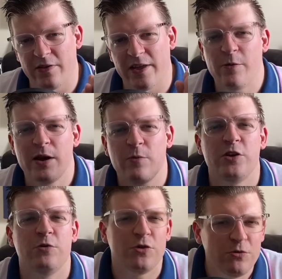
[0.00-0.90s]
That way when
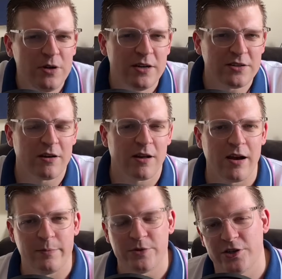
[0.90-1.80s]
you do need to start a
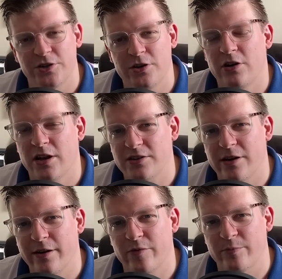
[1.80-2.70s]
composition, you're not
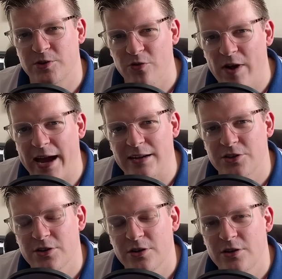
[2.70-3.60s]
starting from scratch.
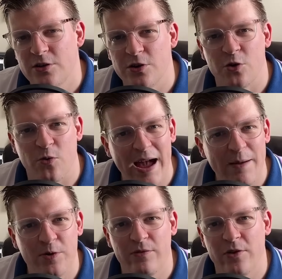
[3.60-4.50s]
You can grab
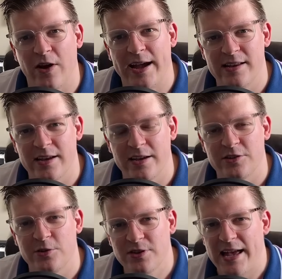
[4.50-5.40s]
one of your ideas,
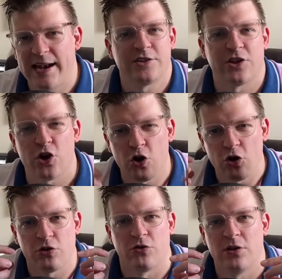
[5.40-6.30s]
use that as the
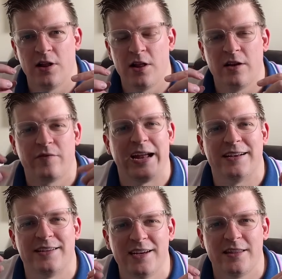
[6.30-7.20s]
kernel of an
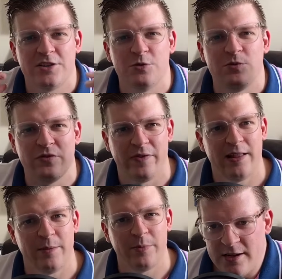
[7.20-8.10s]
idea that you
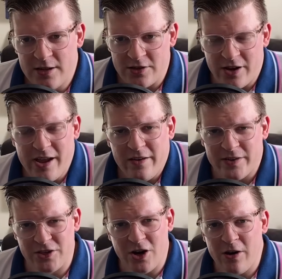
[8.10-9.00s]
develop. So now you have a
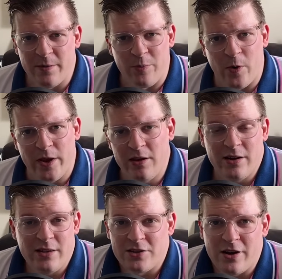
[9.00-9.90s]
starting point, you don't have
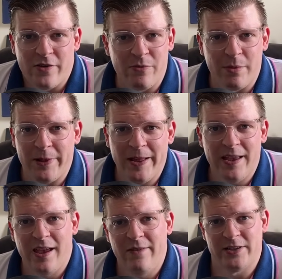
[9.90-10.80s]
to start from a blank
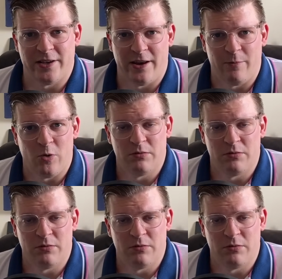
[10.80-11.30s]
canvas anymore.